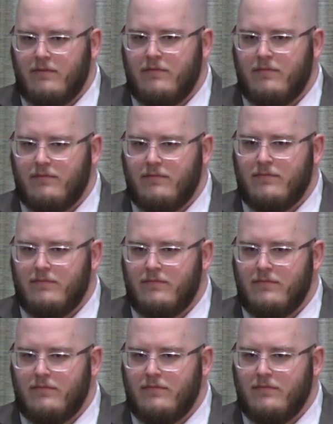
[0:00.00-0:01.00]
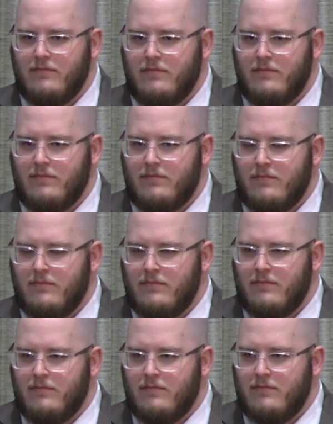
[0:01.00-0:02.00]

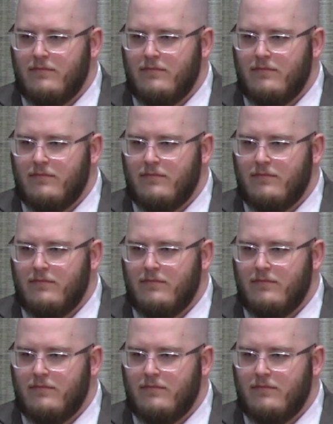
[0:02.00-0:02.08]
(no one is talking)